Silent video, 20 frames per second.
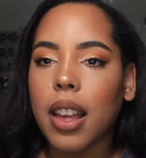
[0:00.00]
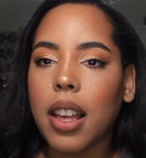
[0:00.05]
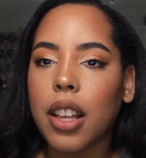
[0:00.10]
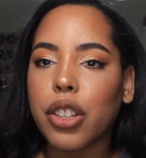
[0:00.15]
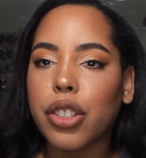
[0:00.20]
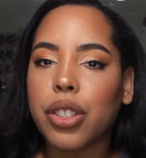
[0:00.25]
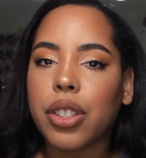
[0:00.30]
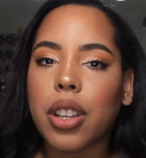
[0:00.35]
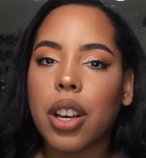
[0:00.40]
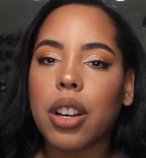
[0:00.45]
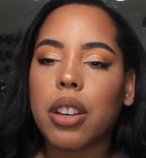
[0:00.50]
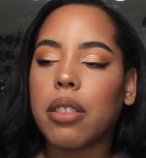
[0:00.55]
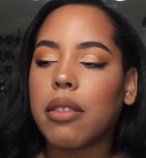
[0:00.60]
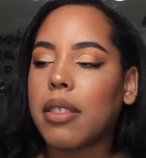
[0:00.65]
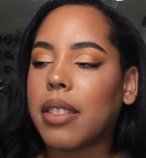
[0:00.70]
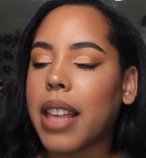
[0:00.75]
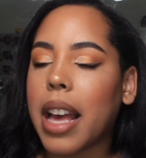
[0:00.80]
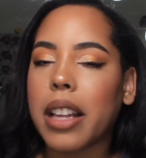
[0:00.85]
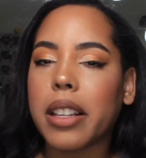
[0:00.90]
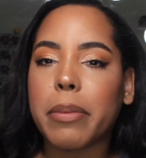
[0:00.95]
So
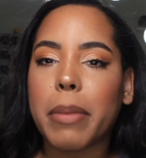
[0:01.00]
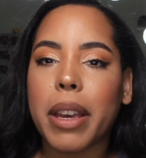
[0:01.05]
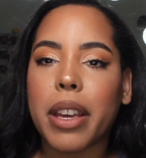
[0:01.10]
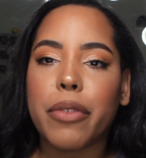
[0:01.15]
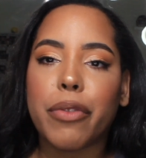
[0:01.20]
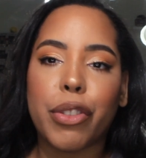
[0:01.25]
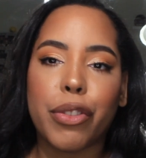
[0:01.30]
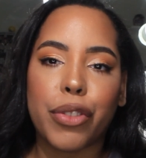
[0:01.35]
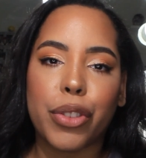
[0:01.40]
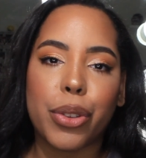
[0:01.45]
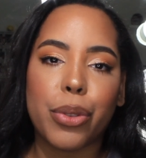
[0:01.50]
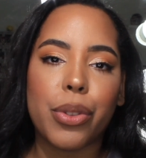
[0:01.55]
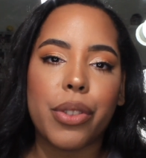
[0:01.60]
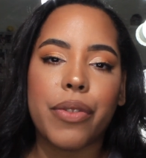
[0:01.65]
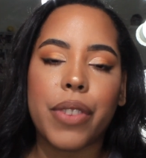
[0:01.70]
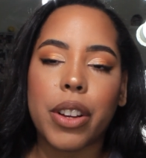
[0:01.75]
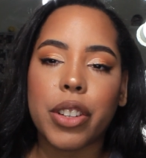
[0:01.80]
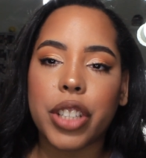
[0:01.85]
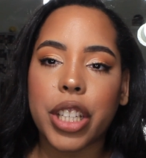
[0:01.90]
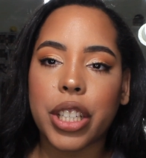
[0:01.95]
that's my end review. The
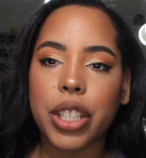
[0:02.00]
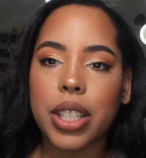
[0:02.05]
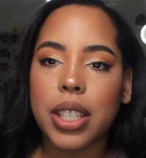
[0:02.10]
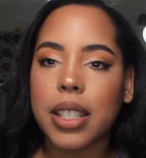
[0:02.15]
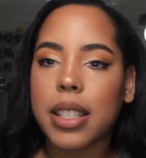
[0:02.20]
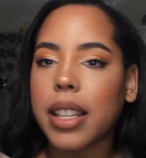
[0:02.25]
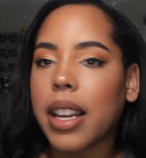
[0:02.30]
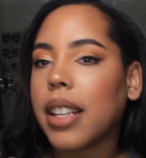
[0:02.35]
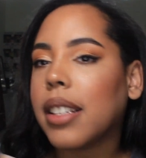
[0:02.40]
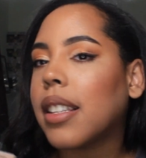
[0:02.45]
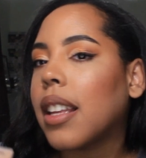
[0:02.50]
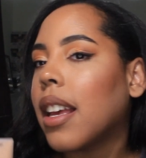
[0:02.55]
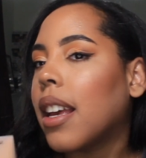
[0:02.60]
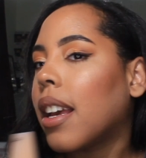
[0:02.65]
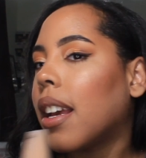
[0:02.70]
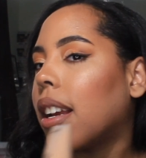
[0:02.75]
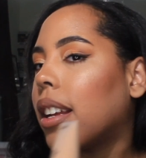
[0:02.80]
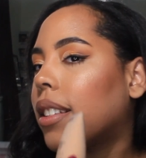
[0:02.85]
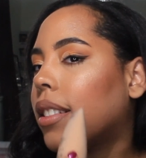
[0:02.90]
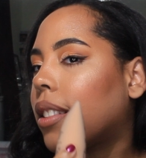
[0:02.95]
foundation is nice.
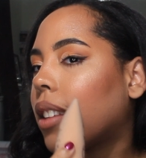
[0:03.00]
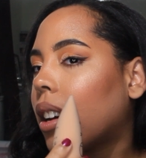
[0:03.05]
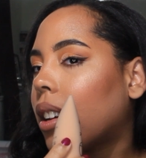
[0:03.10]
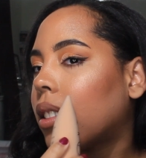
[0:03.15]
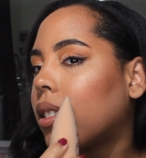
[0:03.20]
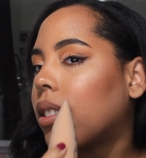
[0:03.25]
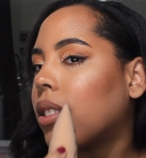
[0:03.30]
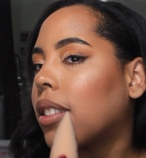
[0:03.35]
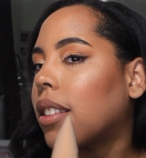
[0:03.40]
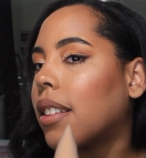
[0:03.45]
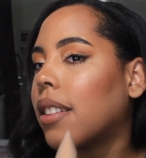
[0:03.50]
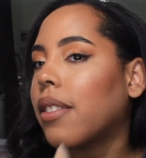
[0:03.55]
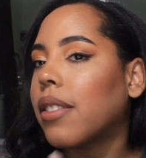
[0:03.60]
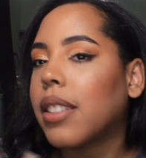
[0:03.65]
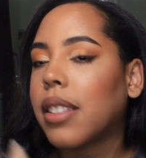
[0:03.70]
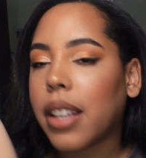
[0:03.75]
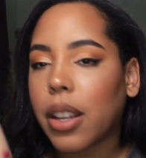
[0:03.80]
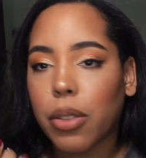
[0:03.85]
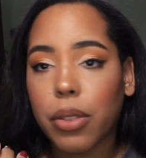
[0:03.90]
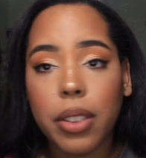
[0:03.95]
It does
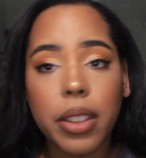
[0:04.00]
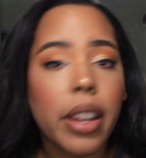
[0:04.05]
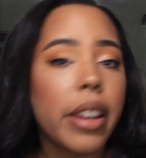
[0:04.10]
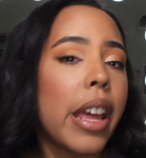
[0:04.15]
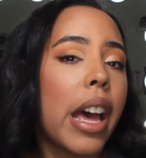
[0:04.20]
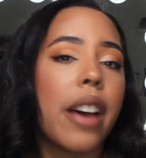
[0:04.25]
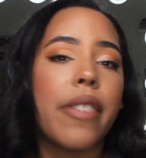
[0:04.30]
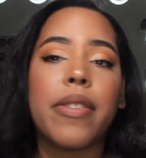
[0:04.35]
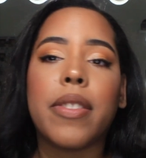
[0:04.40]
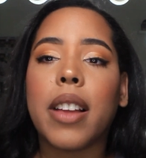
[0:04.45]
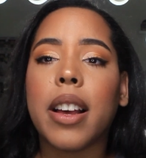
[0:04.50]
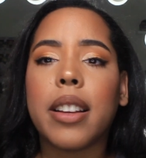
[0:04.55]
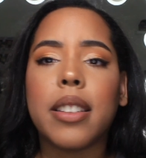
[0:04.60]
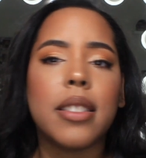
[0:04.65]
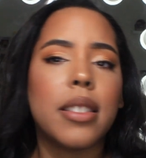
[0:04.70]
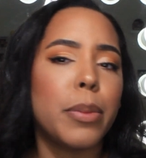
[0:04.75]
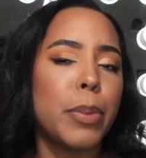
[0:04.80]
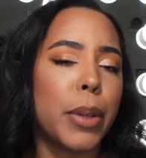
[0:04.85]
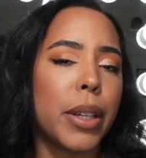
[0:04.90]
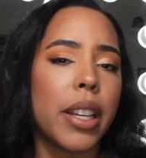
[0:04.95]
settle in the laugh
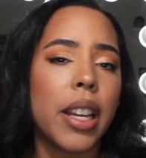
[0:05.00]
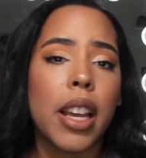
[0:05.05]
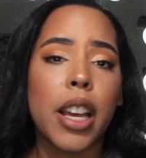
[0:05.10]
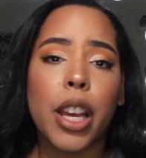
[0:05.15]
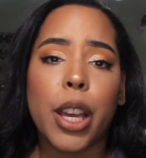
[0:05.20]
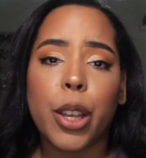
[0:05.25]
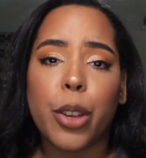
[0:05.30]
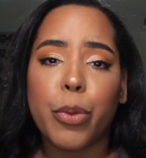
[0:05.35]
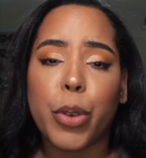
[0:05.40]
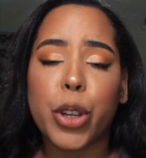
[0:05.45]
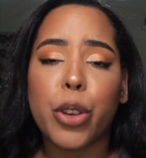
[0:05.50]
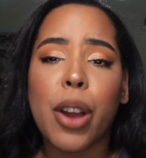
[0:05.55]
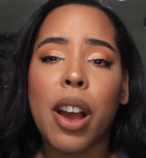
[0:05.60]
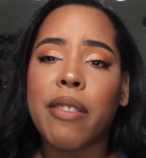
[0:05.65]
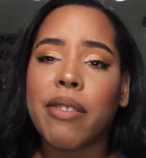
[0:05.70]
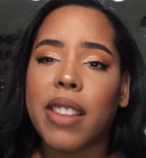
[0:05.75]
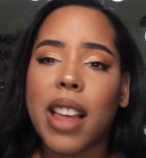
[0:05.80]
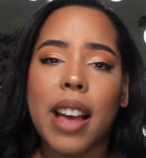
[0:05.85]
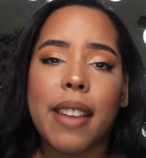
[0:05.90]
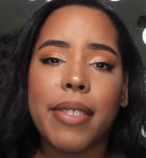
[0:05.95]
lines, but when you
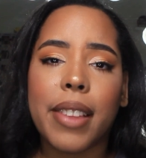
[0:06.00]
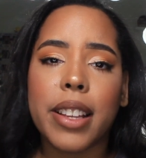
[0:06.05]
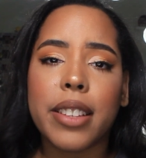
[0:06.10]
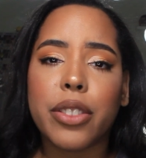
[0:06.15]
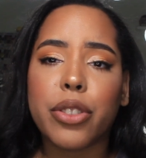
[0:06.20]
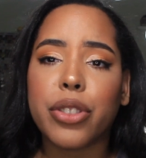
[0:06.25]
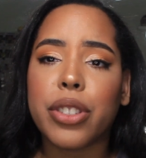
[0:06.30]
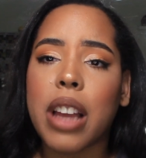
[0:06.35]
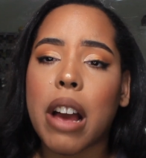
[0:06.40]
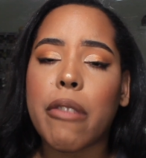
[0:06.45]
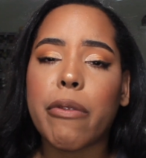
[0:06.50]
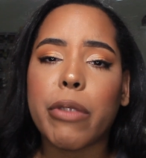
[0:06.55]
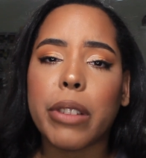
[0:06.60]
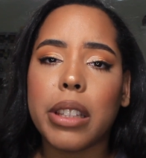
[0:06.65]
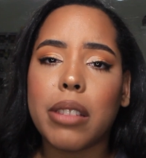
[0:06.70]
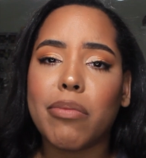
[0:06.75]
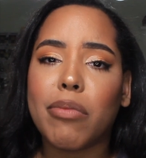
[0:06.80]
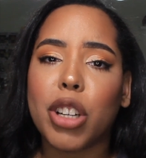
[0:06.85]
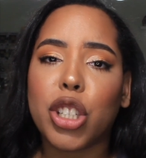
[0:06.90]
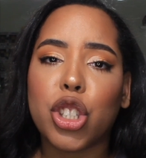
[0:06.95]
have laugh lines, there's not really
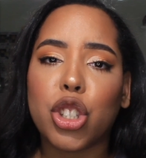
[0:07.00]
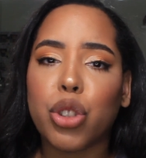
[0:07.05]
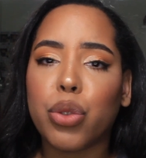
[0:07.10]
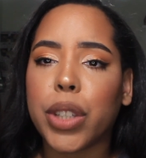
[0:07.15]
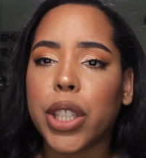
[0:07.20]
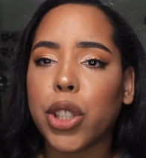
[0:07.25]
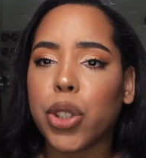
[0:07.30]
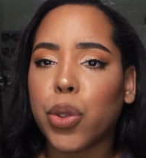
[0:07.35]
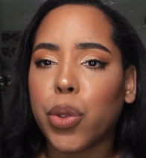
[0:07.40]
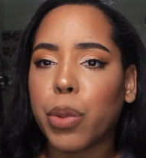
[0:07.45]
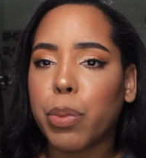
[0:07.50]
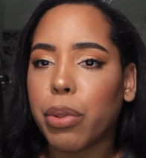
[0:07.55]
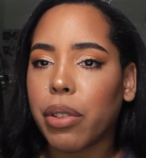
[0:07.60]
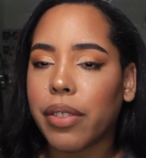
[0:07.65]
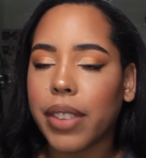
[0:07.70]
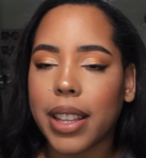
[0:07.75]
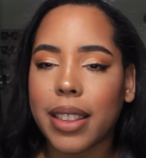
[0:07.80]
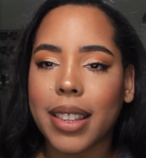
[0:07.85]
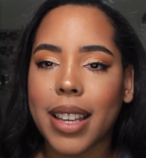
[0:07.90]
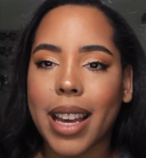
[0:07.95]
much you can do to
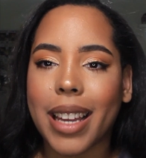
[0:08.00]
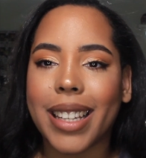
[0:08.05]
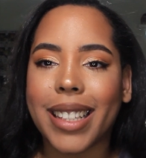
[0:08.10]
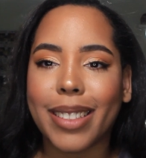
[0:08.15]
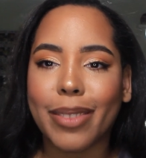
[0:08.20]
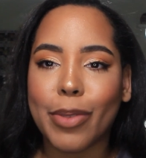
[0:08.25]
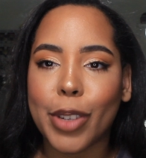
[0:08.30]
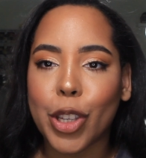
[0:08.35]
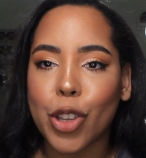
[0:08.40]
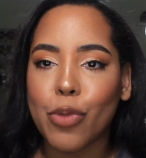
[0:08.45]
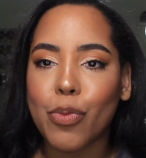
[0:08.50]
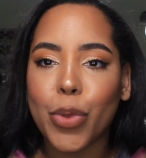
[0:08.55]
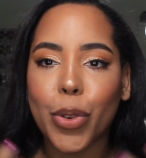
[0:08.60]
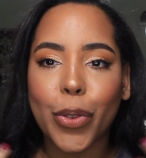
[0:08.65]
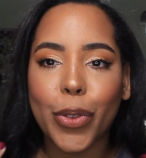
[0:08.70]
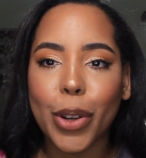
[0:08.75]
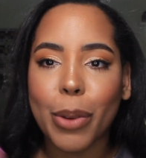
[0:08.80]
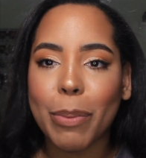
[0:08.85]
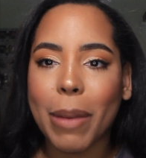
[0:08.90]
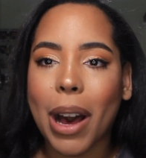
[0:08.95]
prevent that. When you
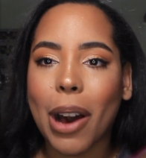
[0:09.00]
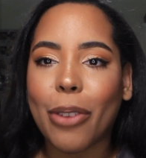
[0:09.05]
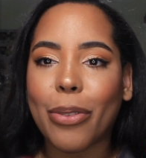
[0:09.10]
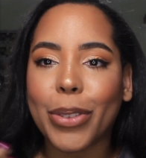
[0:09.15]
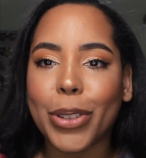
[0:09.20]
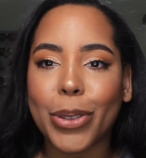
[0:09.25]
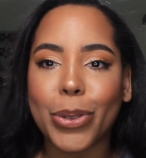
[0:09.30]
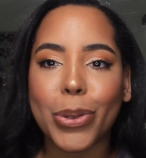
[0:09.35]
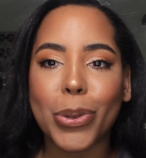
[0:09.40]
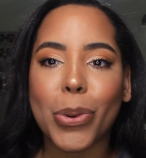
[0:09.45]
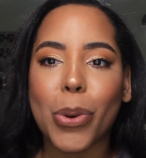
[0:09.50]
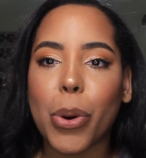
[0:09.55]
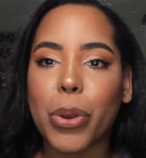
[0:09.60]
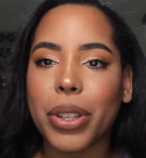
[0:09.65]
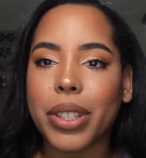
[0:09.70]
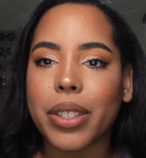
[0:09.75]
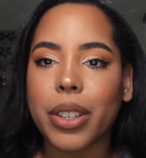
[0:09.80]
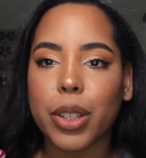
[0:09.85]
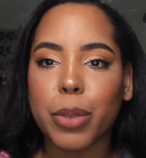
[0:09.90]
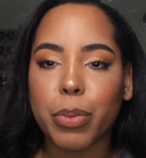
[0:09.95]
move your mouth and you do all
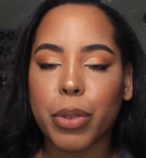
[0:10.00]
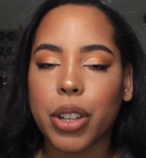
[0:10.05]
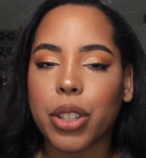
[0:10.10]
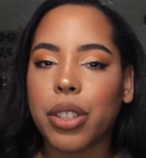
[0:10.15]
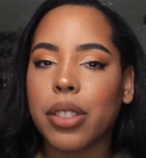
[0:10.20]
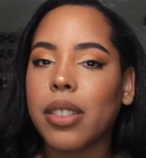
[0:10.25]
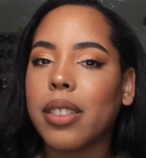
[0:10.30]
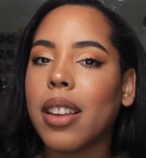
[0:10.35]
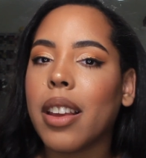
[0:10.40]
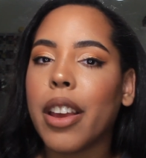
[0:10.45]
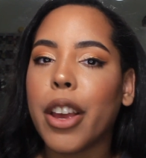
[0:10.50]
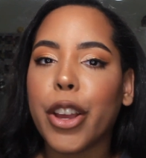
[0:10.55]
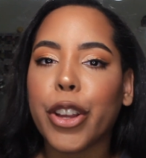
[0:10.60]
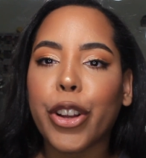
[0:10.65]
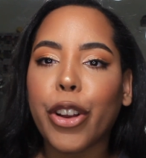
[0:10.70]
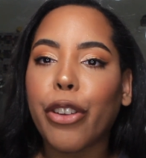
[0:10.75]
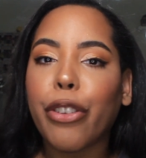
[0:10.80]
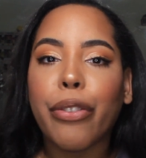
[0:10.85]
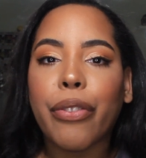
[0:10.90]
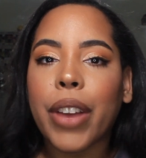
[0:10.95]
these expressions,
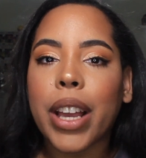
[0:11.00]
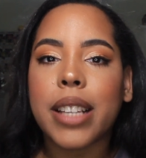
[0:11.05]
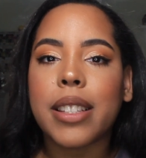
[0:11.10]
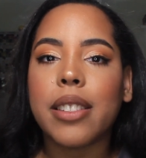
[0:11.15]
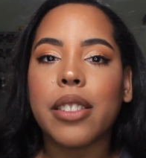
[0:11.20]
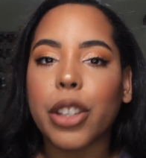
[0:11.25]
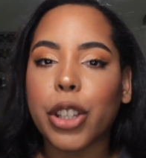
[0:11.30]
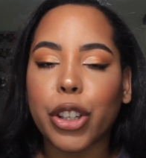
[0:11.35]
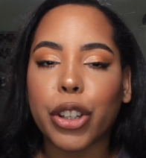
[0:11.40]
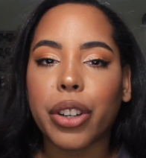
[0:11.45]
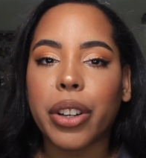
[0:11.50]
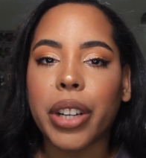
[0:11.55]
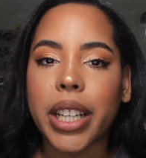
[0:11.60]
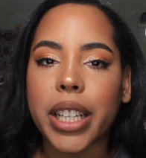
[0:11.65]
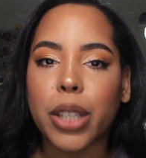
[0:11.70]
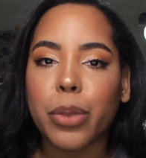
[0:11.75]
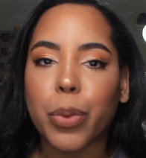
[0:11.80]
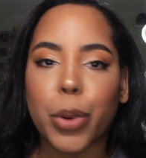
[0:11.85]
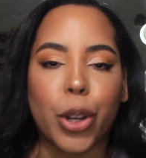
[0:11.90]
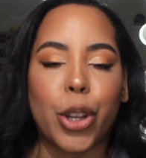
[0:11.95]
your face is gonna
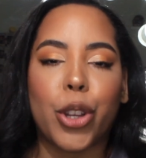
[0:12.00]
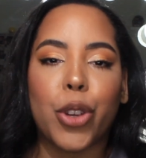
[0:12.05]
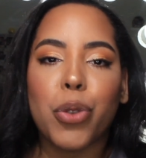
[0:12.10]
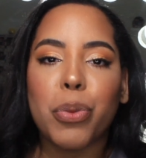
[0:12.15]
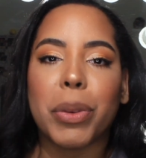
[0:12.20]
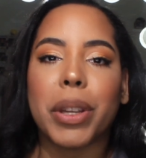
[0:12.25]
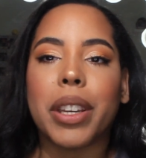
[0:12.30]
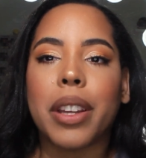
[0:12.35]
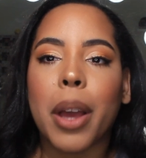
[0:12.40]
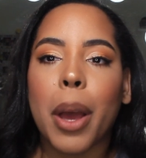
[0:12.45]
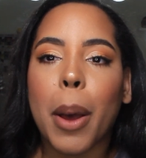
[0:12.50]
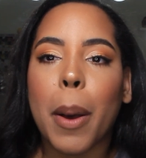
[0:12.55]
crease. We're human.